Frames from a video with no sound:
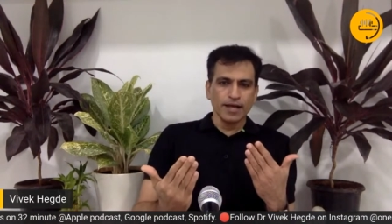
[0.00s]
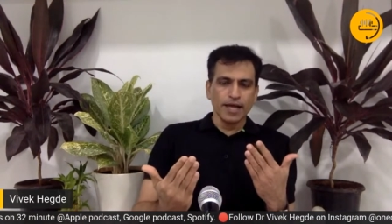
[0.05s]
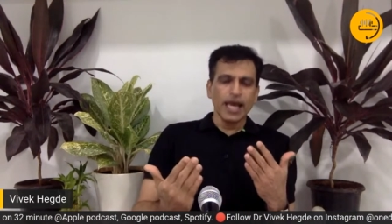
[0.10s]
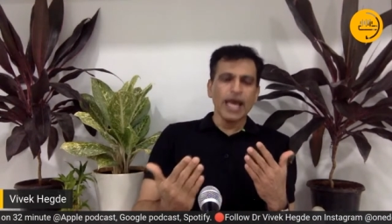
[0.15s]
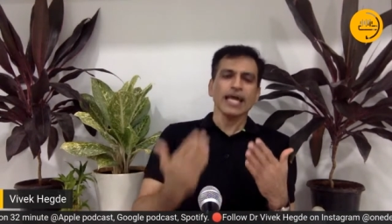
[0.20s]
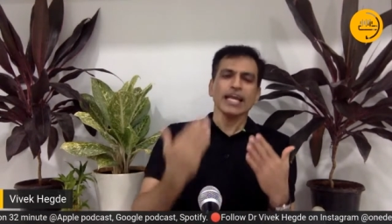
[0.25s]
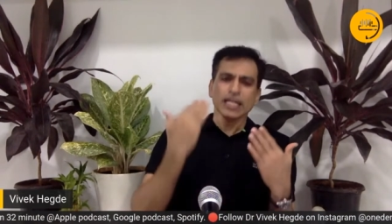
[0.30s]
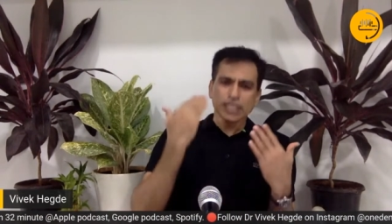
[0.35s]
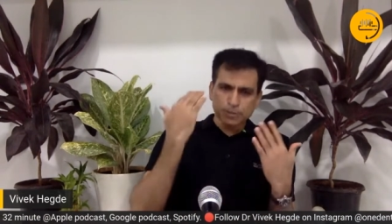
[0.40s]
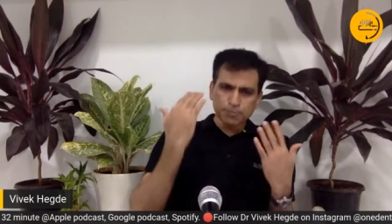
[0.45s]

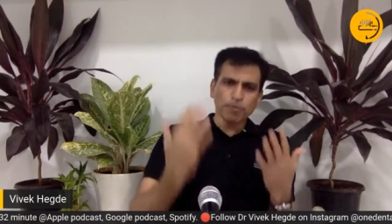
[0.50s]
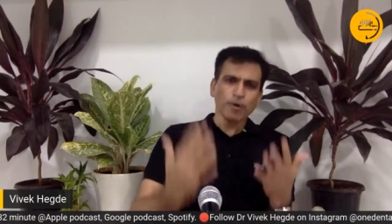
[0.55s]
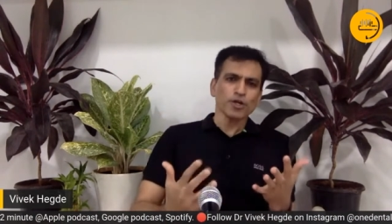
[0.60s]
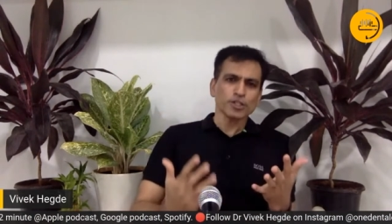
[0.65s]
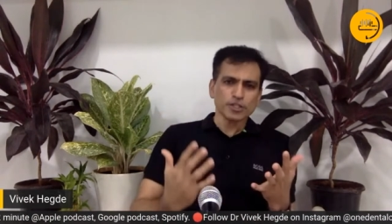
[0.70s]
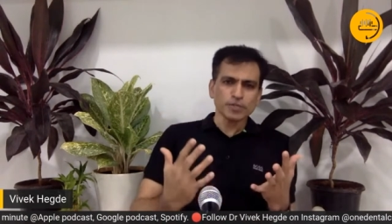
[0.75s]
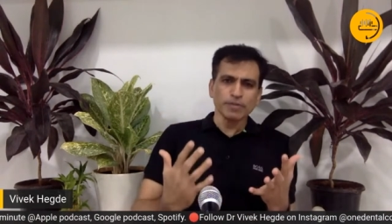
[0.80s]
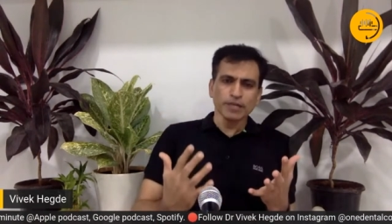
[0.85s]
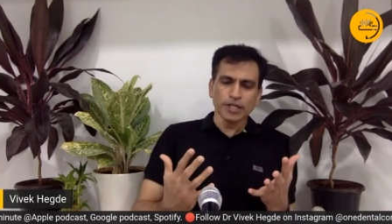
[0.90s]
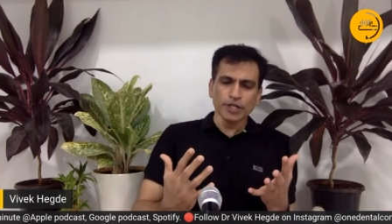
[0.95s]
And it's
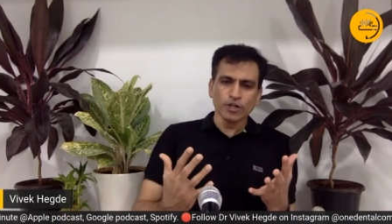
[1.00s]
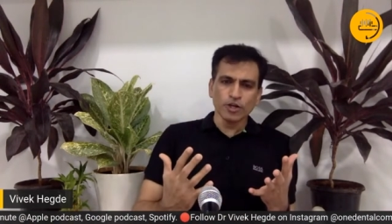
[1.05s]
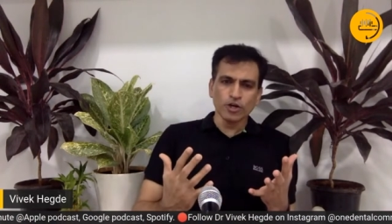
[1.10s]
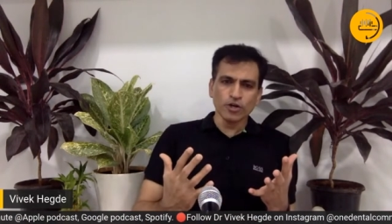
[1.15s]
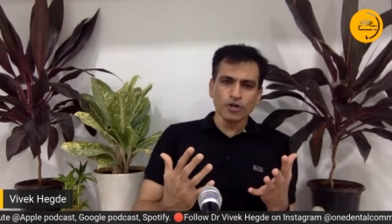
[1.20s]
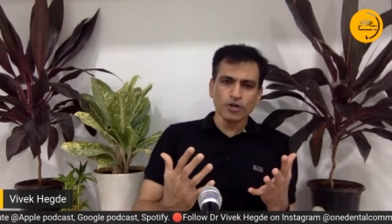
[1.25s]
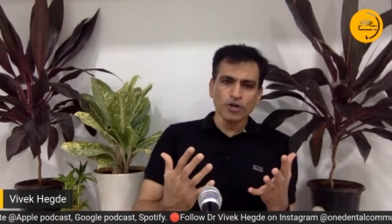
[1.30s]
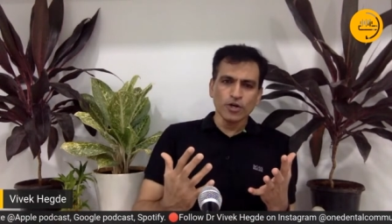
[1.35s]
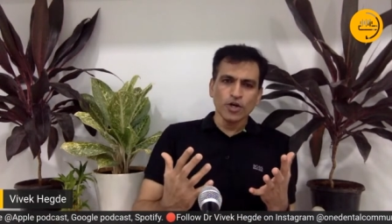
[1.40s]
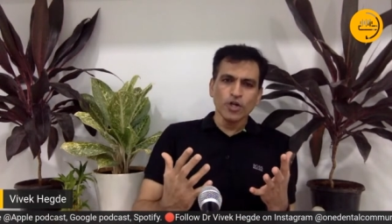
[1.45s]
possible,
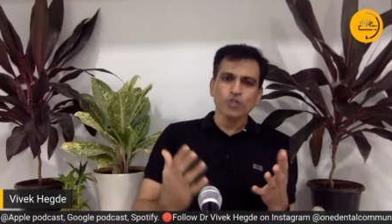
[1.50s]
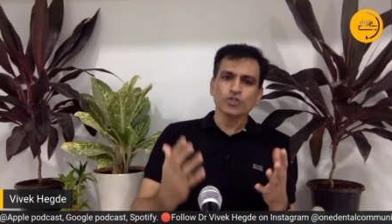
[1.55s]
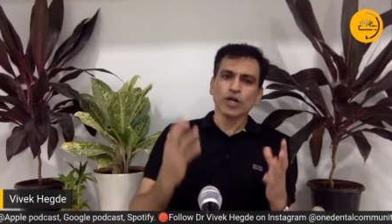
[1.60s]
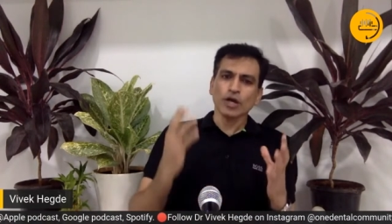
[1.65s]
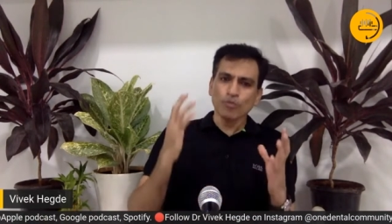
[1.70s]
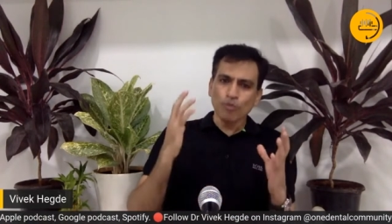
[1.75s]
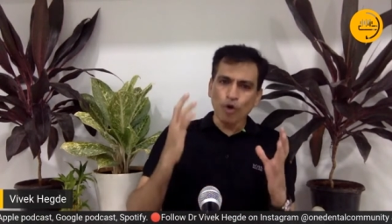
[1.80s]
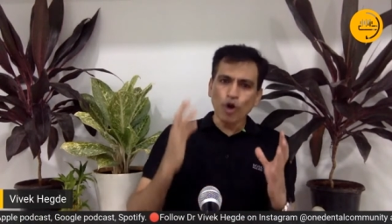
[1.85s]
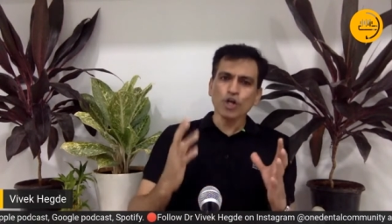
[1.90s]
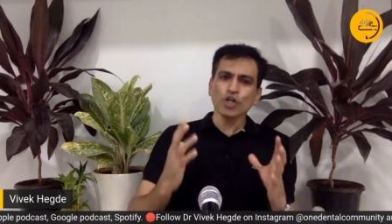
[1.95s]
So I
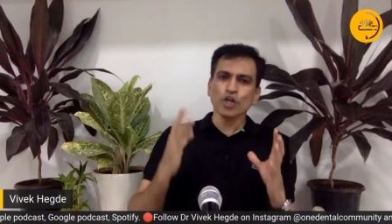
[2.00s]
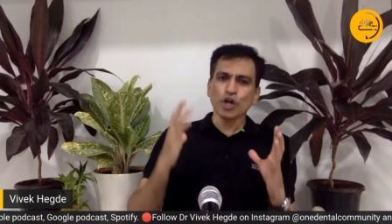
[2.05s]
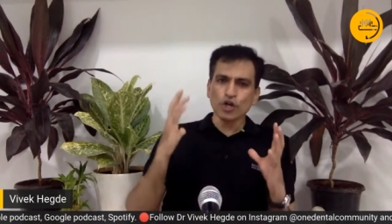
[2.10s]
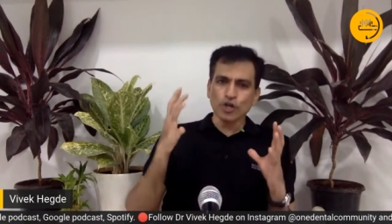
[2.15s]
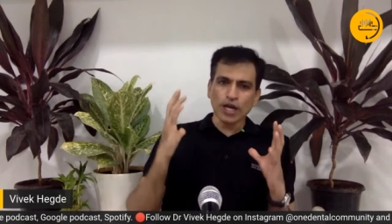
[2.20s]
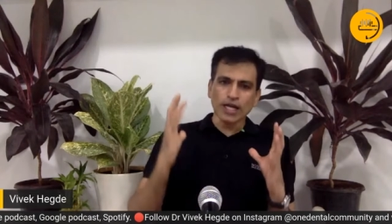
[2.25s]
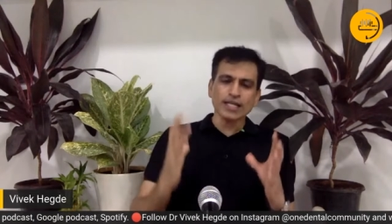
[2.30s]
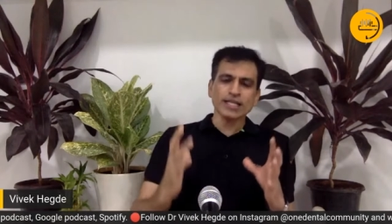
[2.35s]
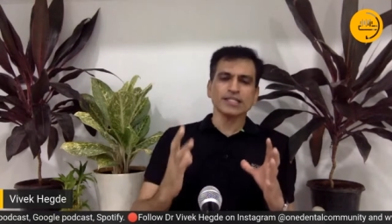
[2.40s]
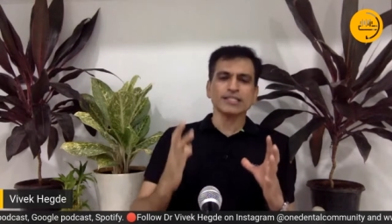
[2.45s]
want you all
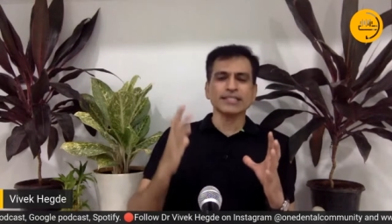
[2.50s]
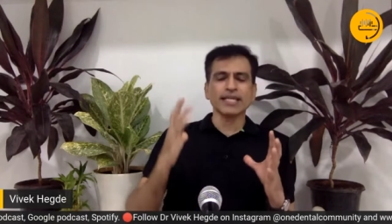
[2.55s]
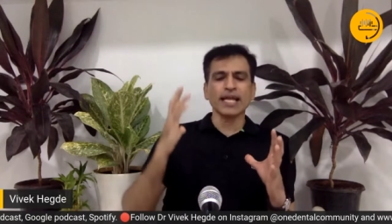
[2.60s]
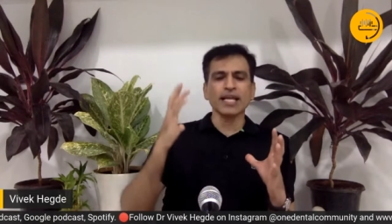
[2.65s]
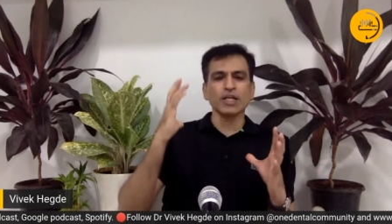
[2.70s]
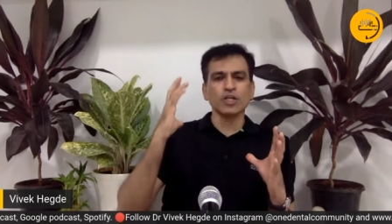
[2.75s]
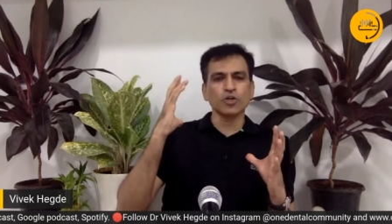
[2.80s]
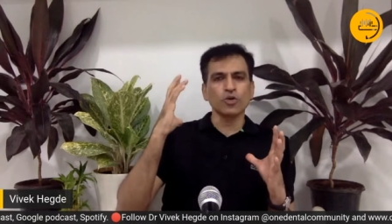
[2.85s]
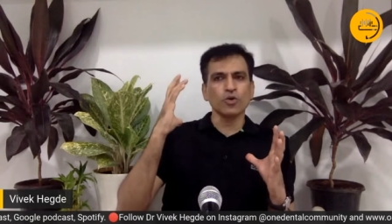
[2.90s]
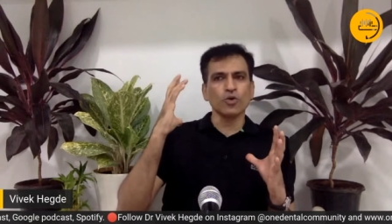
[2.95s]
to
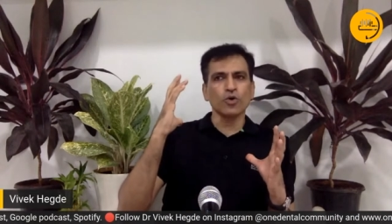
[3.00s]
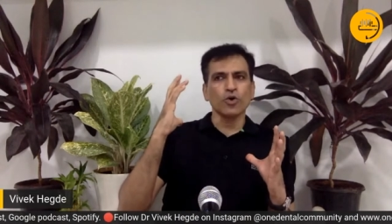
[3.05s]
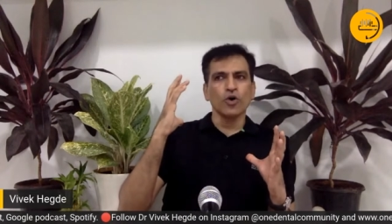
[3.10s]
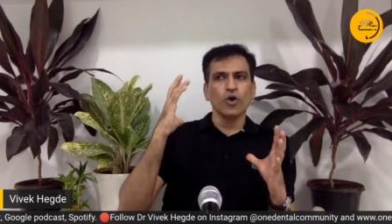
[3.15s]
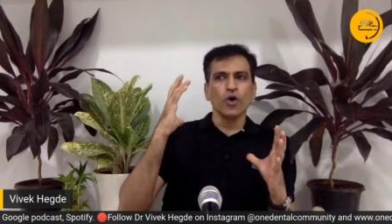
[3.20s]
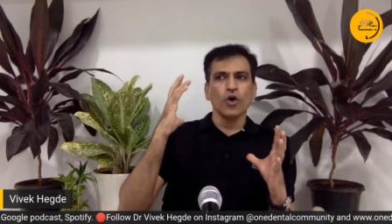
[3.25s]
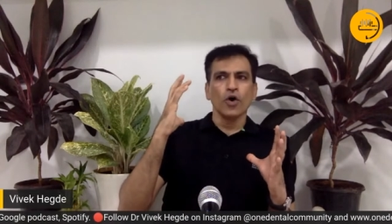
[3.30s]
understand, to